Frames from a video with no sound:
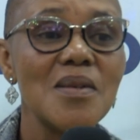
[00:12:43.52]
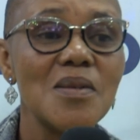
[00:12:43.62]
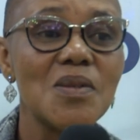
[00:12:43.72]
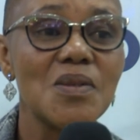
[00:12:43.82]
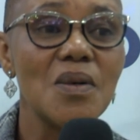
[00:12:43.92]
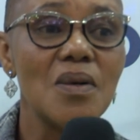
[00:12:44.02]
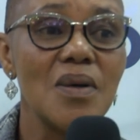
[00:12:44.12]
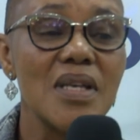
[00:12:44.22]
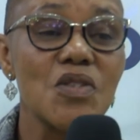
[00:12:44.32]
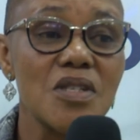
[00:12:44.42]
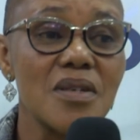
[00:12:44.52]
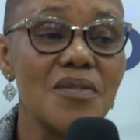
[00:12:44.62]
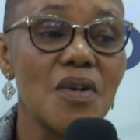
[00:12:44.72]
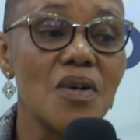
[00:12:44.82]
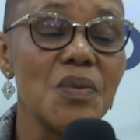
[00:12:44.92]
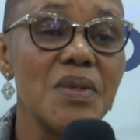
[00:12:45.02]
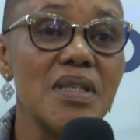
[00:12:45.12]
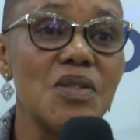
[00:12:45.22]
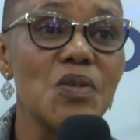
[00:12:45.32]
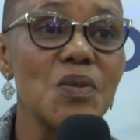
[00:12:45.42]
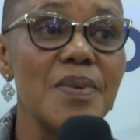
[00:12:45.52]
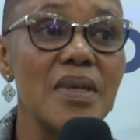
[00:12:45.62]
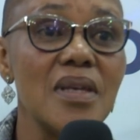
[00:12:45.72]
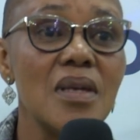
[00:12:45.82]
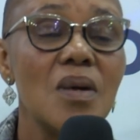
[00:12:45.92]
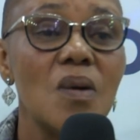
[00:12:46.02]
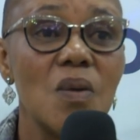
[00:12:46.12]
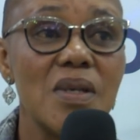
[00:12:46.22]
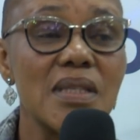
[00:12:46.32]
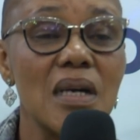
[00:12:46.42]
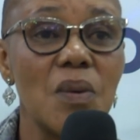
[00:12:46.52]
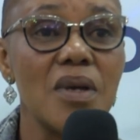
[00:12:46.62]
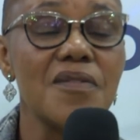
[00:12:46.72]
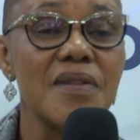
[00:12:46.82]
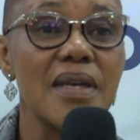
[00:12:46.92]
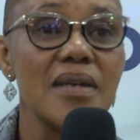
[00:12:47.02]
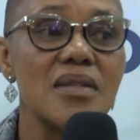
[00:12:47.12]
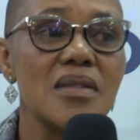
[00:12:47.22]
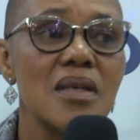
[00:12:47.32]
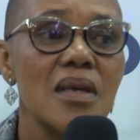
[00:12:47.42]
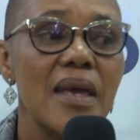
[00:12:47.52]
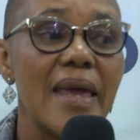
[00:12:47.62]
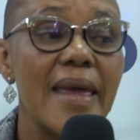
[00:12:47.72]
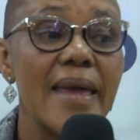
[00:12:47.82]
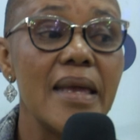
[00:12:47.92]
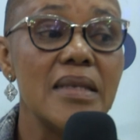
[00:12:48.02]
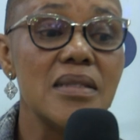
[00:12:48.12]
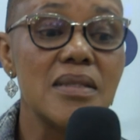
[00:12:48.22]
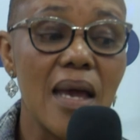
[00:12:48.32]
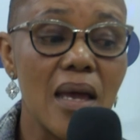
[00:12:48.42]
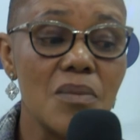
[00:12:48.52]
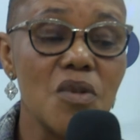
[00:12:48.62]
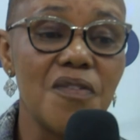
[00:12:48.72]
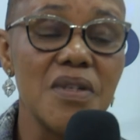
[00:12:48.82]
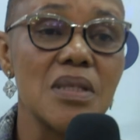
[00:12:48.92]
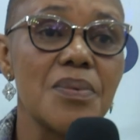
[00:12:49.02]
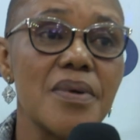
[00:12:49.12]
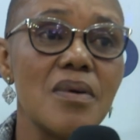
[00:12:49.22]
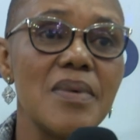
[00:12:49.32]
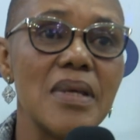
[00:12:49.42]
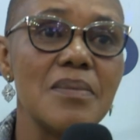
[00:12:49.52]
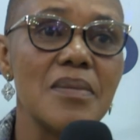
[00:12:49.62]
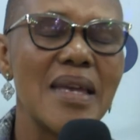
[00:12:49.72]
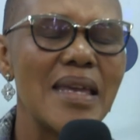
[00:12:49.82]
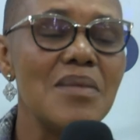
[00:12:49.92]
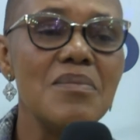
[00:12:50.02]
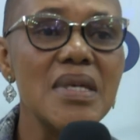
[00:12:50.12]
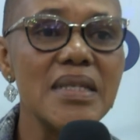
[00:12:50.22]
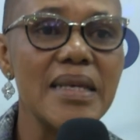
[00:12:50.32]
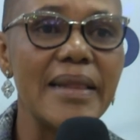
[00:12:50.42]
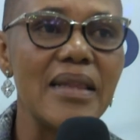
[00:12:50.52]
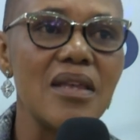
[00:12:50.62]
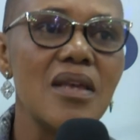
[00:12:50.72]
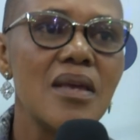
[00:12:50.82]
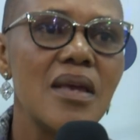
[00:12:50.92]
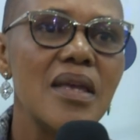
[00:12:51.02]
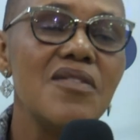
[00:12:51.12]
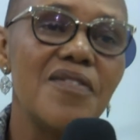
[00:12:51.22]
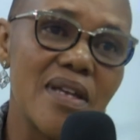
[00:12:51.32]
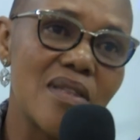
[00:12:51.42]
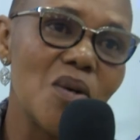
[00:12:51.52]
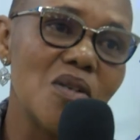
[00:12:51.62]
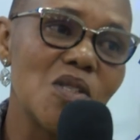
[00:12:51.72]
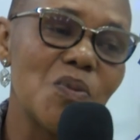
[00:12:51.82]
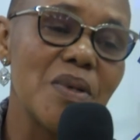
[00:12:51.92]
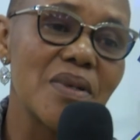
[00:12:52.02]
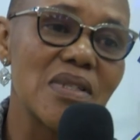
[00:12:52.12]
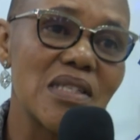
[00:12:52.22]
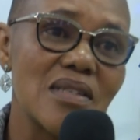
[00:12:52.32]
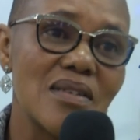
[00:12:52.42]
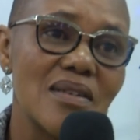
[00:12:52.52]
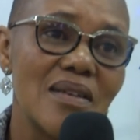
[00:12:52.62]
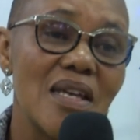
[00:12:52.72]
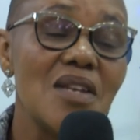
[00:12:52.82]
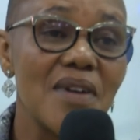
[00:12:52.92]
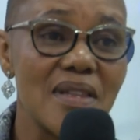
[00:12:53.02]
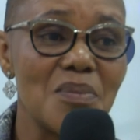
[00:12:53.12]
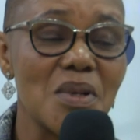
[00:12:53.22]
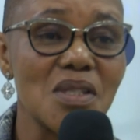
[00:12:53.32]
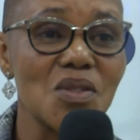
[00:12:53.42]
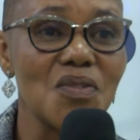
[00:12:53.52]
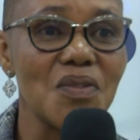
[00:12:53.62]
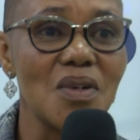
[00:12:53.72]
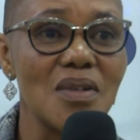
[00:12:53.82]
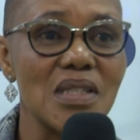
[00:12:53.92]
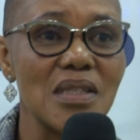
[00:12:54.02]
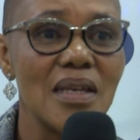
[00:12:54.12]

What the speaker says: So as children of God, we need to be always aware of that. Any time you face a problem, immediately invite the Holy Spirit, invite the presence of God.